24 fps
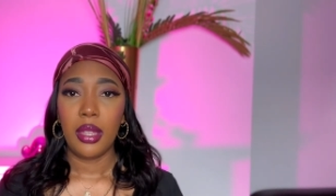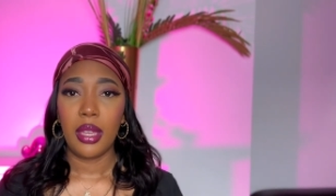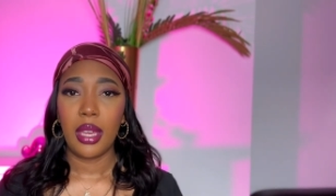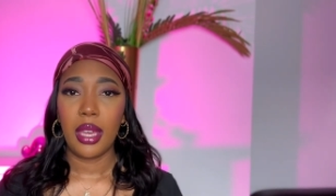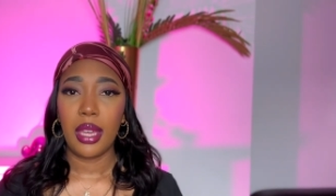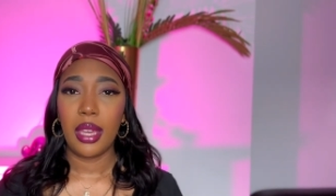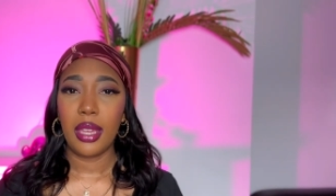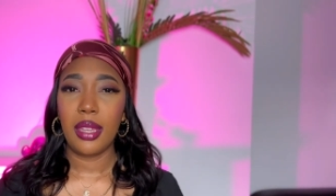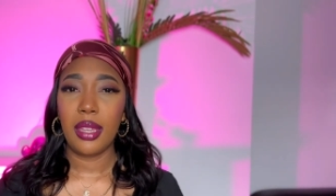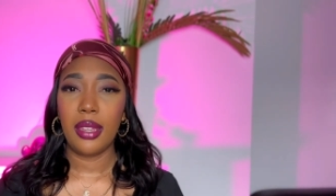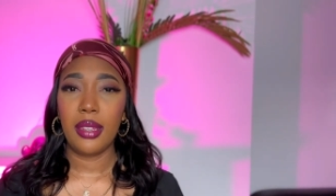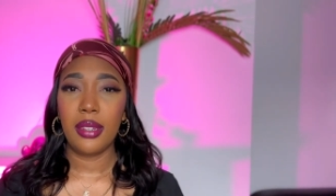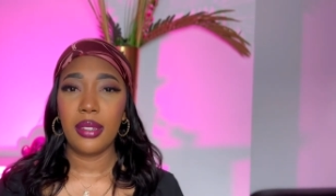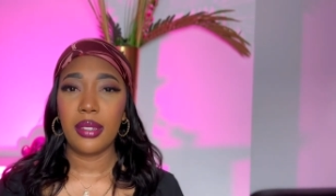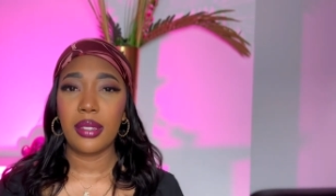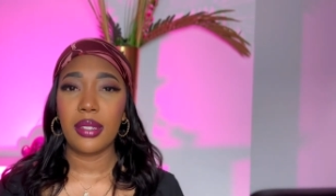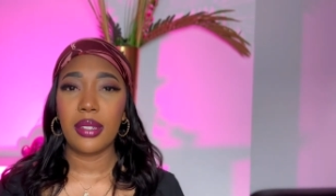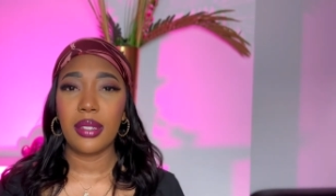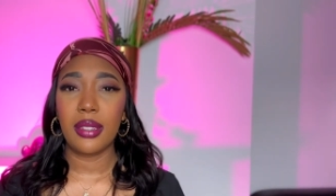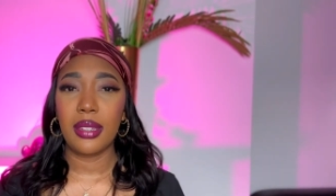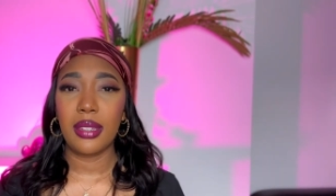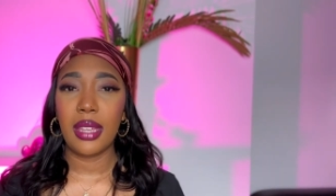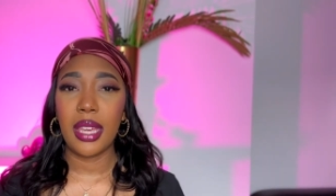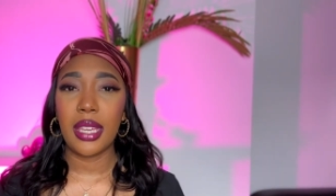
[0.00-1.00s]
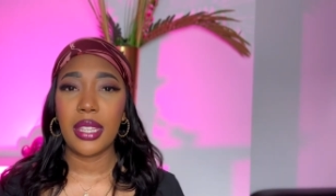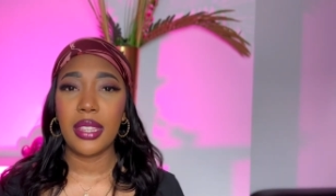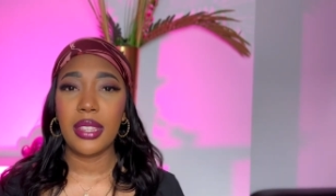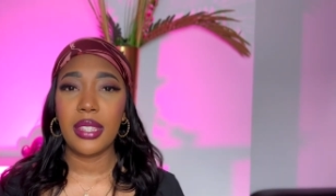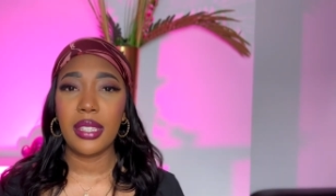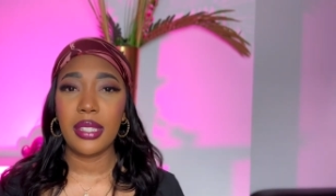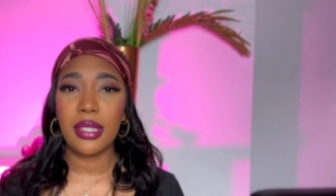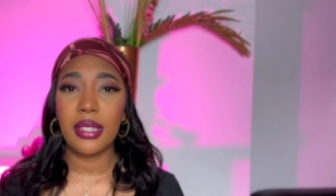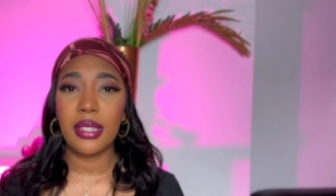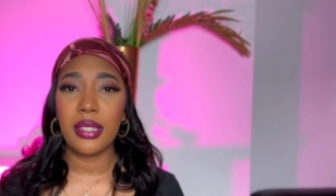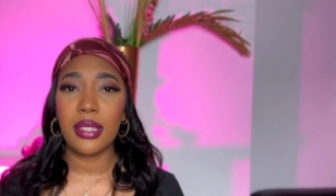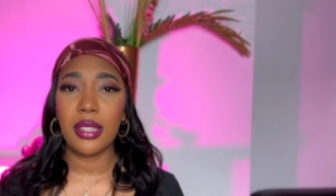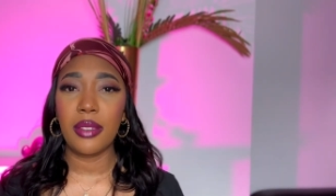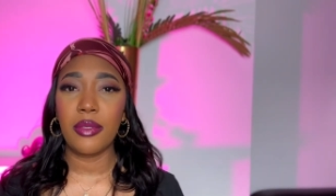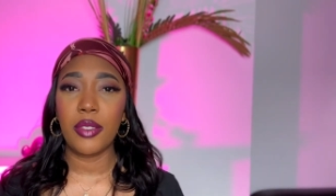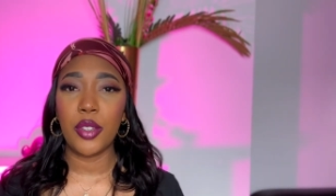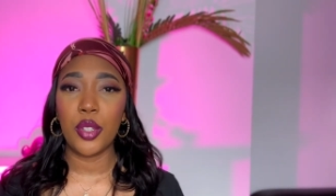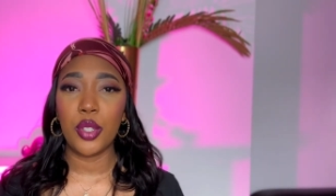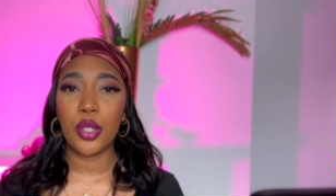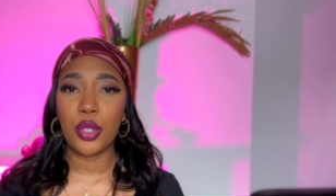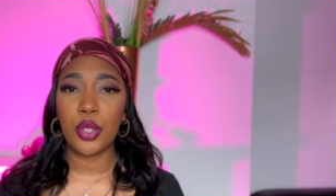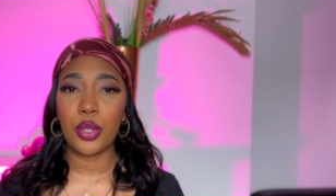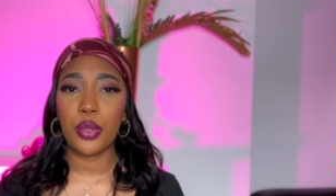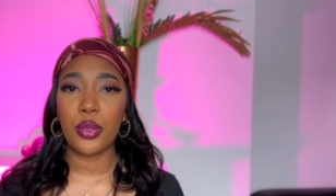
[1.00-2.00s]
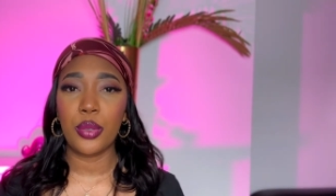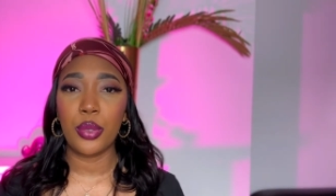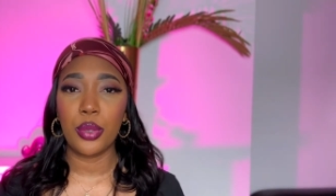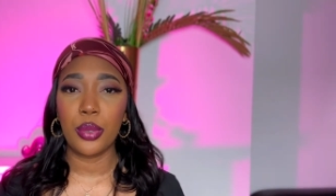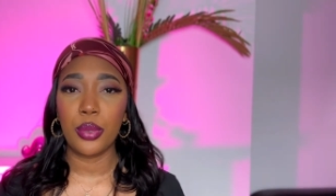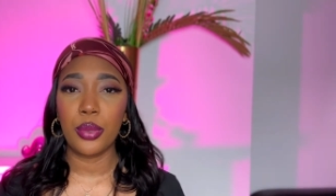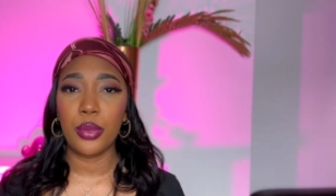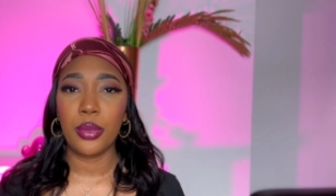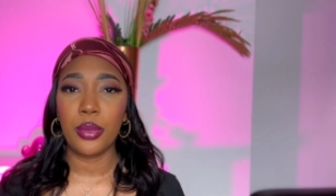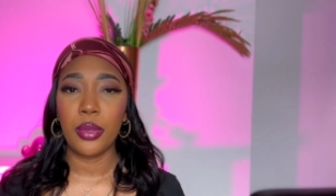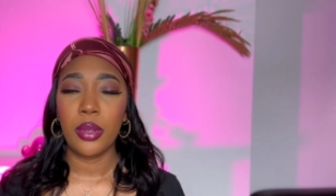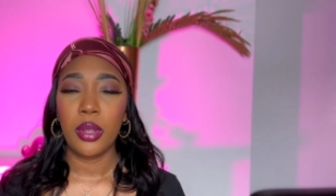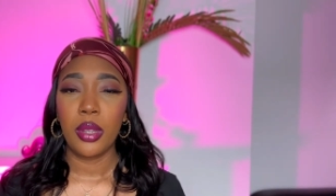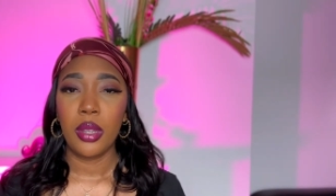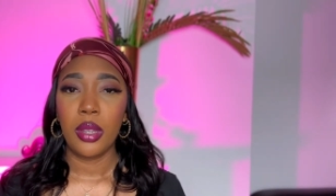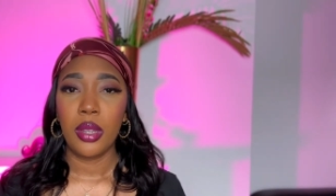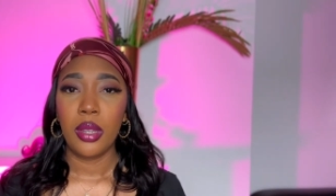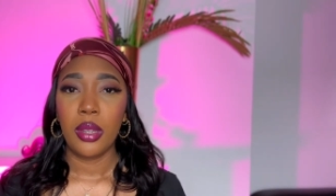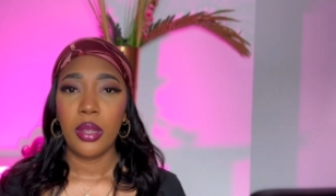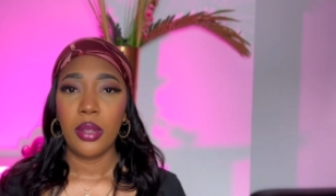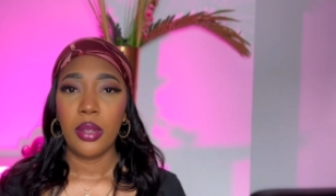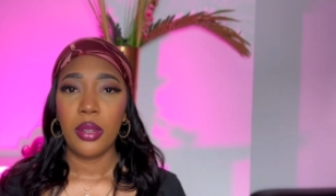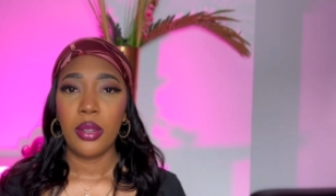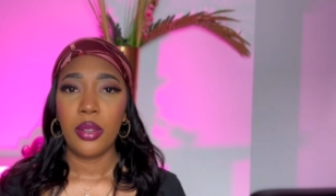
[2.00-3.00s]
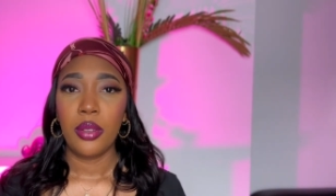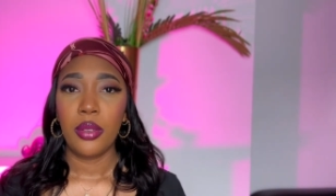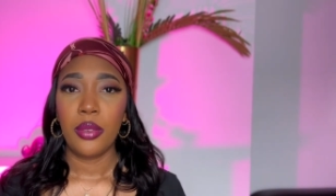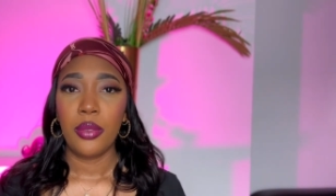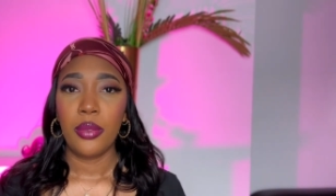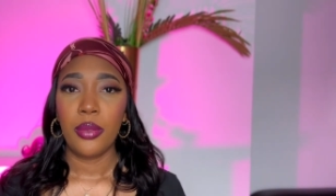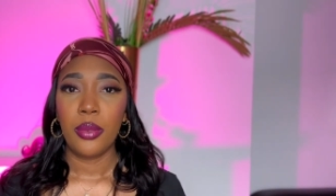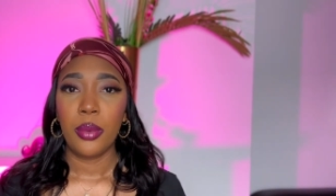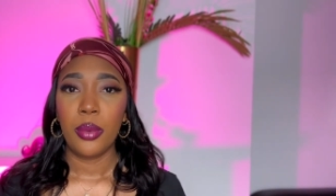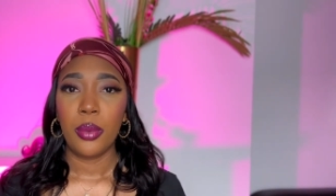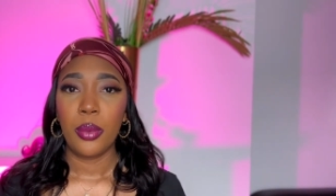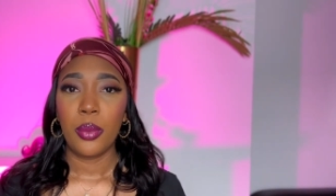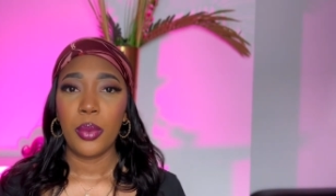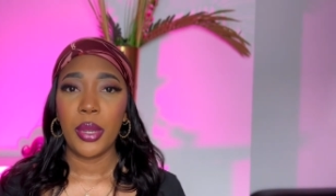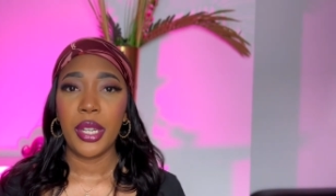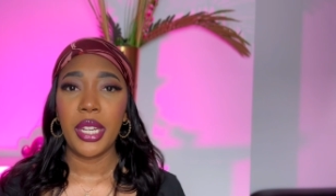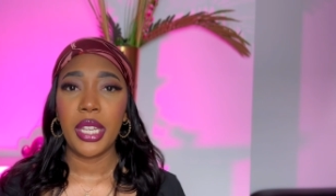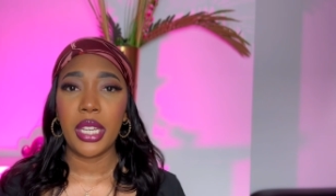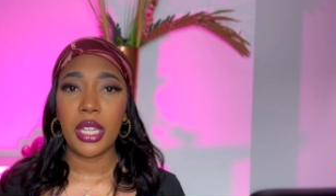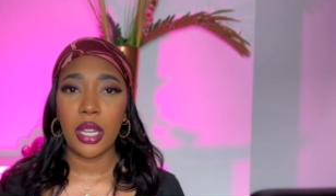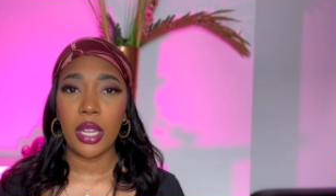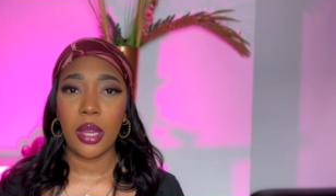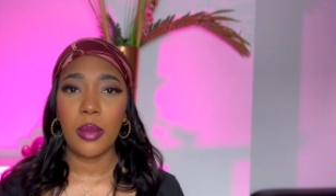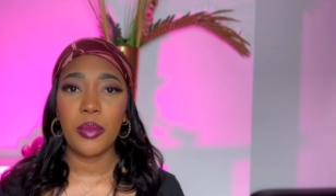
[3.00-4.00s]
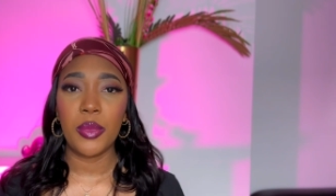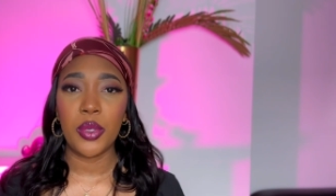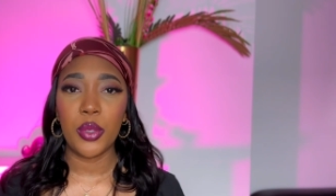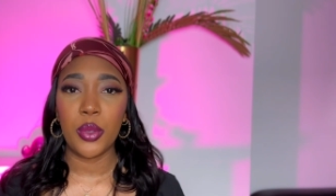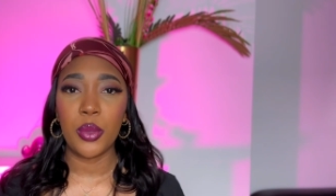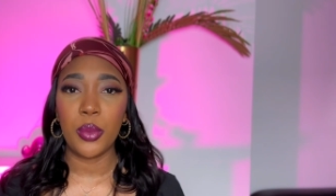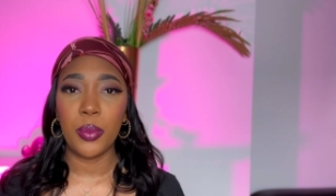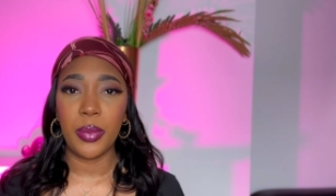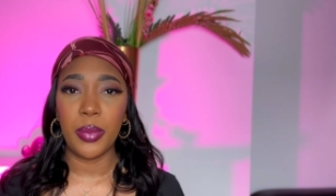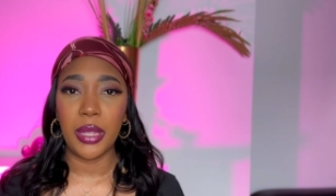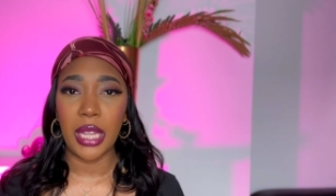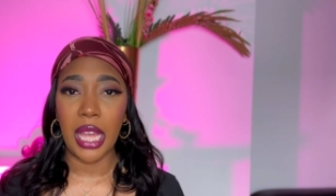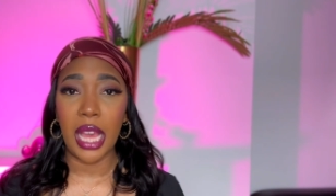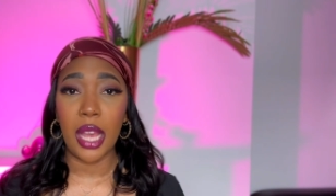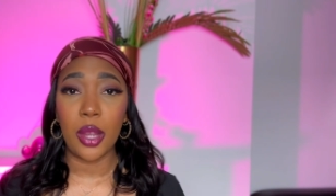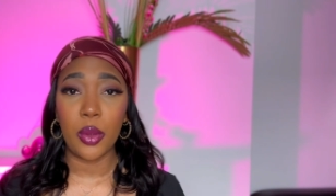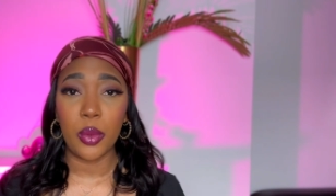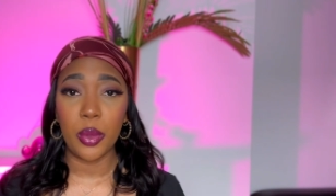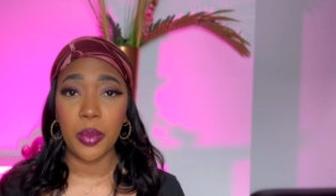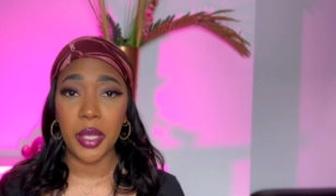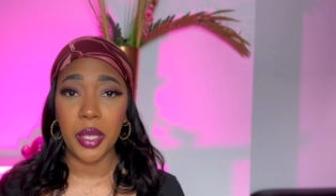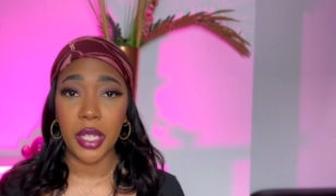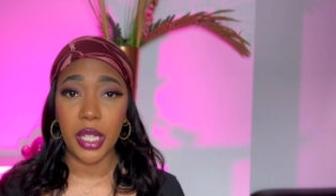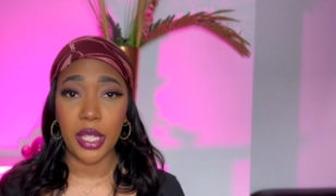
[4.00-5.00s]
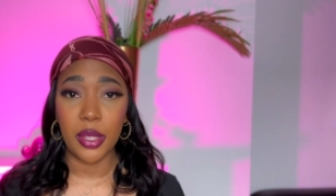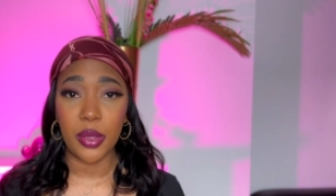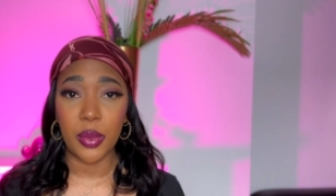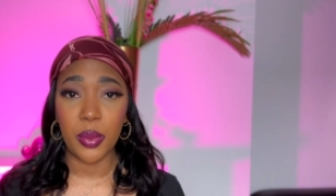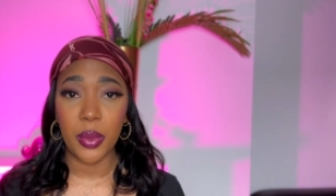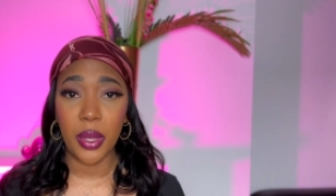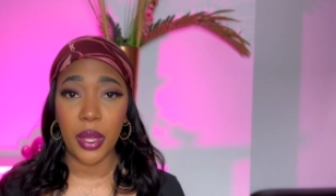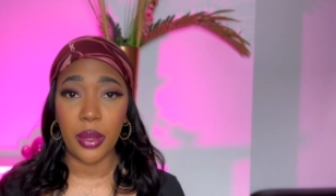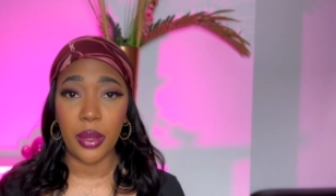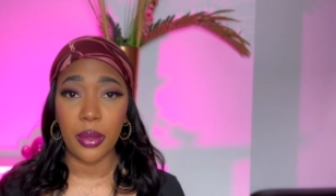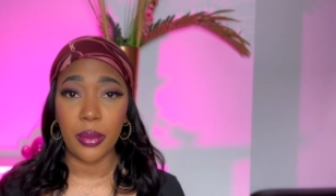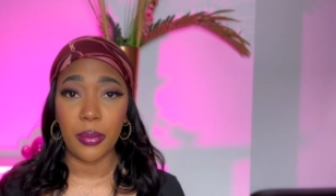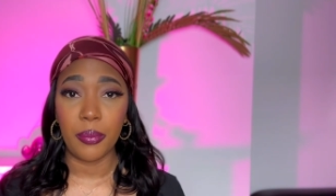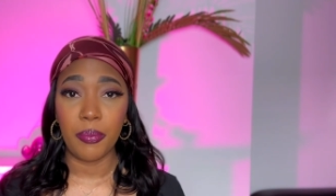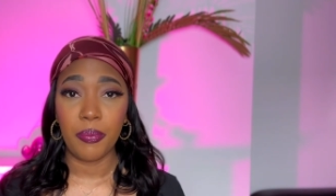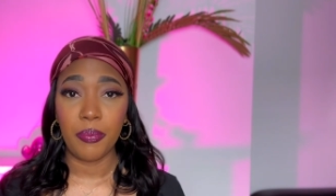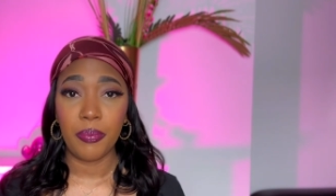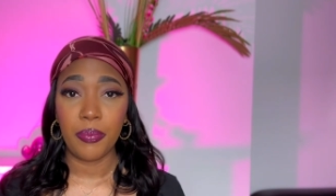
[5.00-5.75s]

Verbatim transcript: and like this is even true when it comes to black women as well